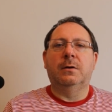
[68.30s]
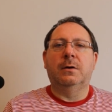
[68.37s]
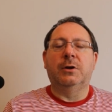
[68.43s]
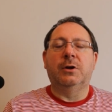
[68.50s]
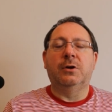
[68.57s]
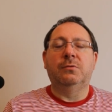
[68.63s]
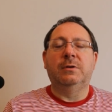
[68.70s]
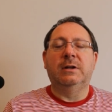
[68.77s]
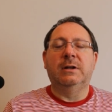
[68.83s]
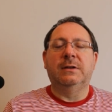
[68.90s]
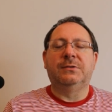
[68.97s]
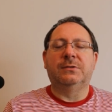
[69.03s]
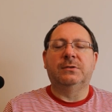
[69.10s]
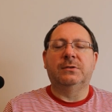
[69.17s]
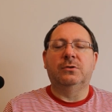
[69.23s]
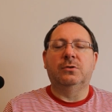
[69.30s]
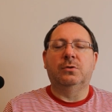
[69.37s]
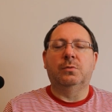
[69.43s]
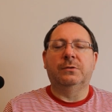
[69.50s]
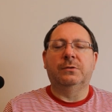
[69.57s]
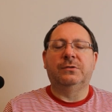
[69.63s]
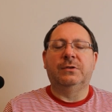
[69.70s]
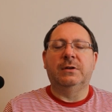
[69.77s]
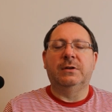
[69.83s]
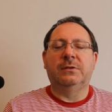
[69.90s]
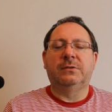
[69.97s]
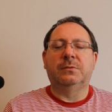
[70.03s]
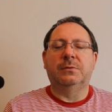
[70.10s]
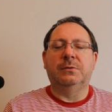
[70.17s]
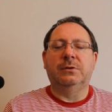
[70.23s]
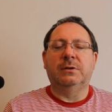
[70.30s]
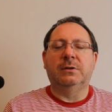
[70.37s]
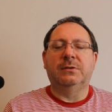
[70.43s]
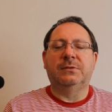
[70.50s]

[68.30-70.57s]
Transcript: And only listen or watch this when you can